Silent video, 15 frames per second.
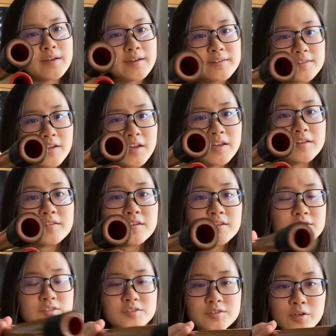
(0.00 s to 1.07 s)
The 8 is
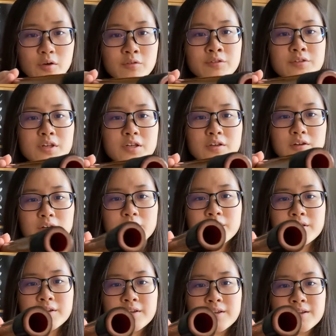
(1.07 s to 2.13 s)
still thicker
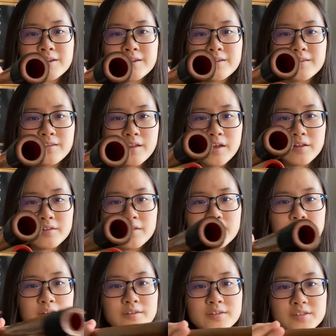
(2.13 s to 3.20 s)
than
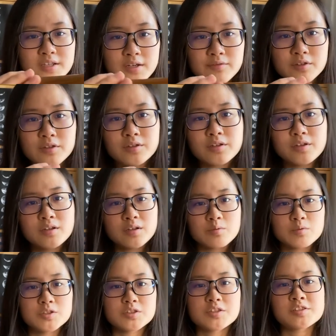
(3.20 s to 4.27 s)
the 7,
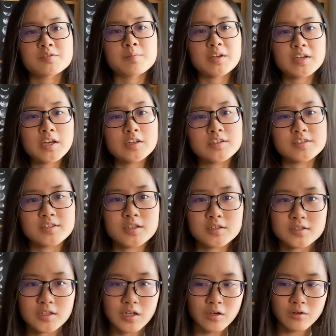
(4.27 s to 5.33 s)
which doesn't make any sense
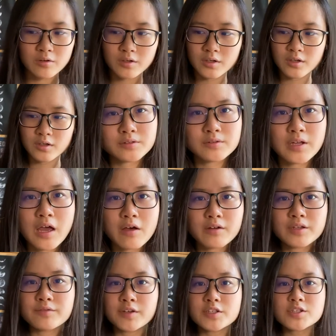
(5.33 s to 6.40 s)
now. Now,
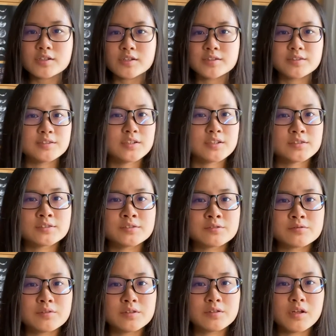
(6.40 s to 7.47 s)
eventually you started to
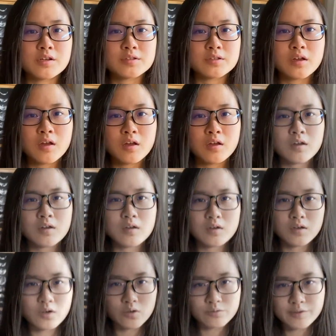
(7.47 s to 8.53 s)
realize,
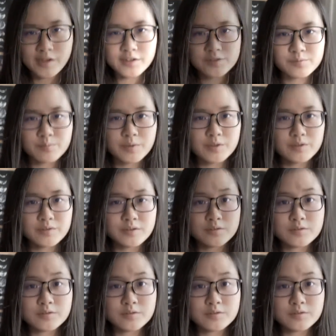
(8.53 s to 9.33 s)
oh, that's where the